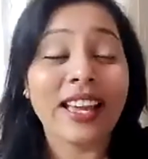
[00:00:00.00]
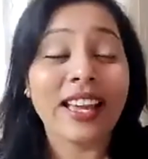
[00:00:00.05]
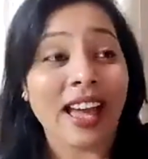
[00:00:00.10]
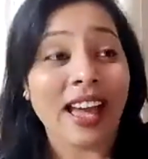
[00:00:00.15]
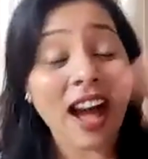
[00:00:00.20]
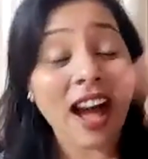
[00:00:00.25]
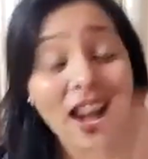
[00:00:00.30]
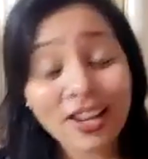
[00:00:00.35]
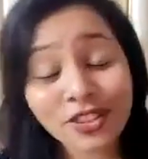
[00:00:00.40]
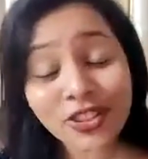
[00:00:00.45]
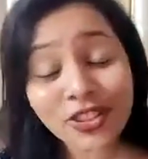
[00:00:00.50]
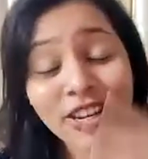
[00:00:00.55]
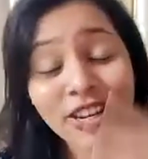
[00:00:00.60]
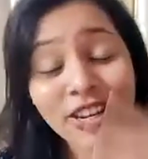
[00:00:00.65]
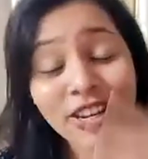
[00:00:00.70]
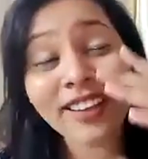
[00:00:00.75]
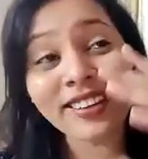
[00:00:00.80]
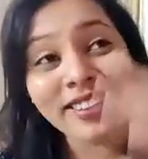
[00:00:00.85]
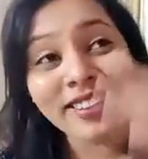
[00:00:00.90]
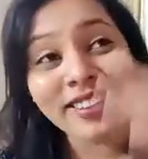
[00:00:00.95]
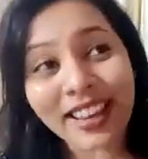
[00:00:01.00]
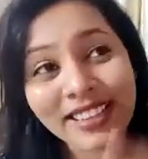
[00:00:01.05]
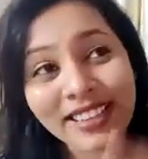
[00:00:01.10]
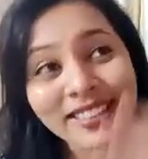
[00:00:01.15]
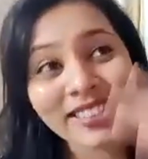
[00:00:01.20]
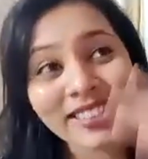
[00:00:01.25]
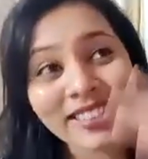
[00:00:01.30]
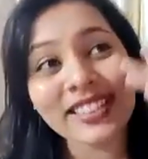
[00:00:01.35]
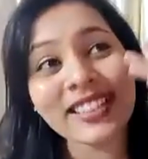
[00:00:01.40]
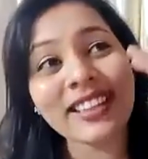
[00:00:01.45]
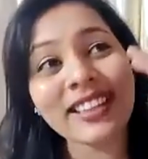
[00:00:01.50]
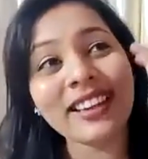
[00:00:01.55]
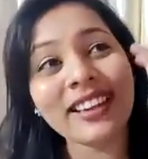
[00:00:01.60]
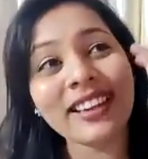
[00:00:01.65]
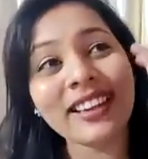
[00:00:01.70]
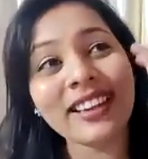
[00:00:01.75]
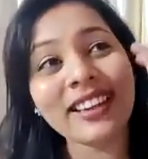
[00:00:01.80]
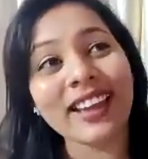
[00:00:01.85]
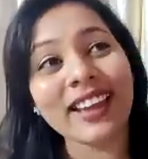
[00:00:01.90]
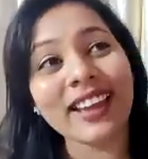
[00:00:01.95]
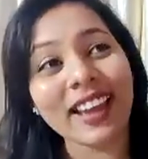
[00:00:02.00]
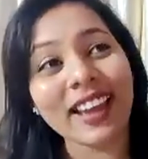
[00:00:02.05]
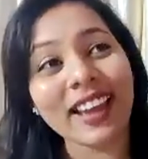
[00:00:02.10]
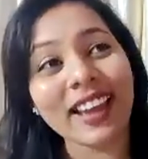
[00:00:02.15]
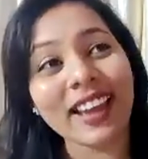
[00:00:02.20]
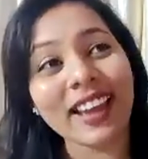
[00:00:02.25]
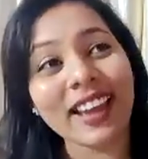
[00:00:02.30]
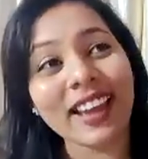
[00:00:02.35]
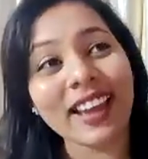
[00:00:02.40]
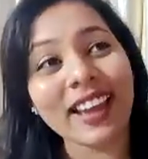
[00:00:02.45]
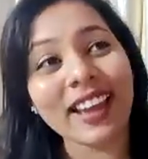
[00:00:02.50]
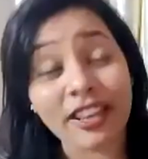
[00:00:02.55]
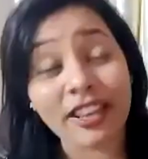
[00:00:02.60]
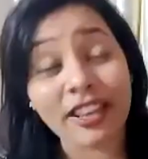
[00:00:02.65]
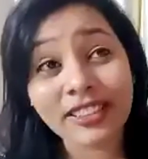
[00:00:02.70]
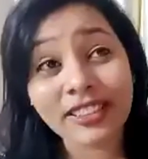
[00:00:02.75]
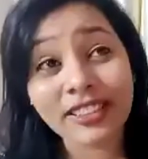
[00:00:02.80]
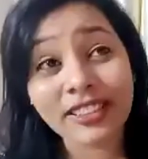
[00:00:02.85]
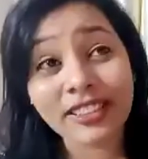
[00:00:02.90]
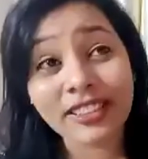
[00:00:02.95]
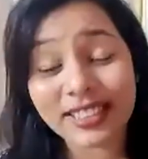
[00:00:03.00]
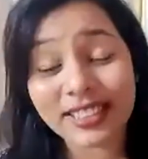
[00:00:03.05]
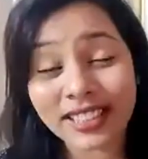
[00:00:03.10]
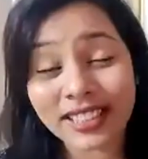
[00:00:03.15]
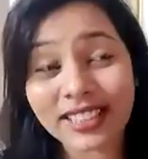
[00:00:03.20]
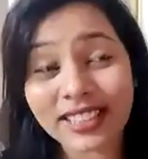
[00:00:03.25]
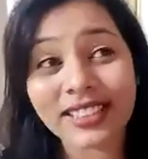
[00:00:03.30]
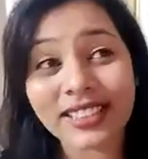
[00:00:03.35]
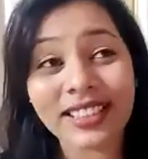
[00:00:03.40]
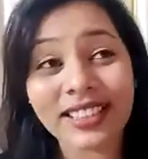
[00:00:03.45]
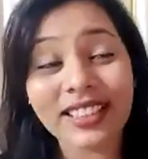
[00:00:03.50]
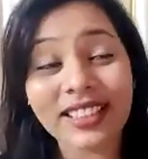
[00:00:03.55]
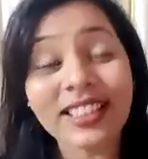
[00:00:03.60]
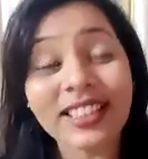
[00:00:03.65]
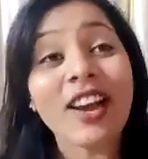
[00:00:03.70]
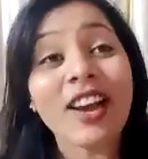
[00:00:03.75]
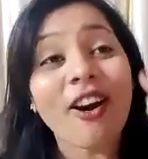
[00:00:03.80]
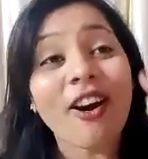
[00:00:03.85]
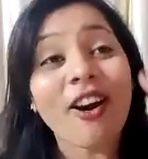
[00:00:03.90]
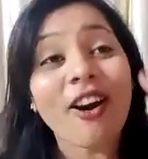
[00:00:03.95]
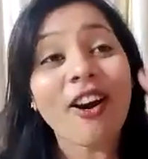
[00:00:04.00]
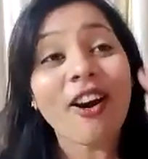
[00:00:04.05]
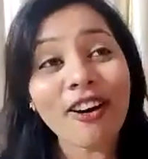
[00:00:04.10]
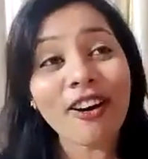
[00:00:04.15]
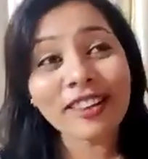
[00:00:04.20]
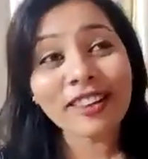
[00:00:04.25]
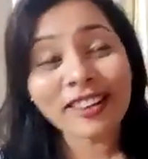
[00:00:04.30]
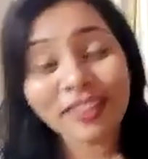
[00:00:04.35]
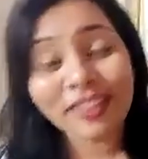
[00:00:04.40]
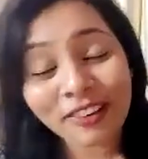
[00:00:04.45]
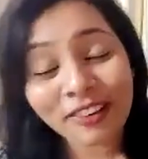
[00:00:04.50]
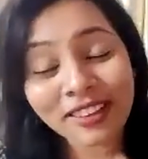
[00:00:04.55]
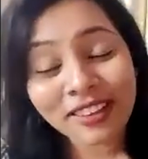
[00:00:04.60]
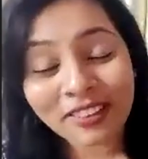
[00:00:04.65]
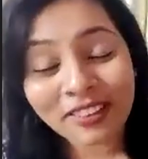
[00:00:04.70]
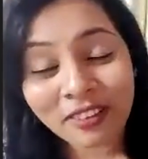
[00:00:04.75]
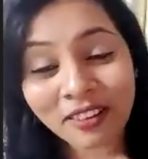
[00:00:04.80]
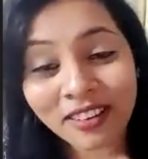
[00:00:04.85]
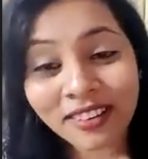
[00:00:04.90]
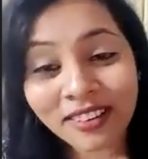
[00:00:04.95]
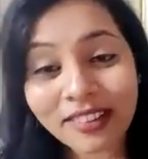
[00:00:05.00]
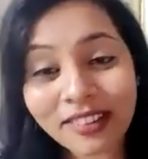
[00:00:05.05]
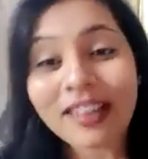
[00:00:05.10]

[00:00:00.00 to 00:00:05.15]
100, 90, 80, 70, 60, on and on and on.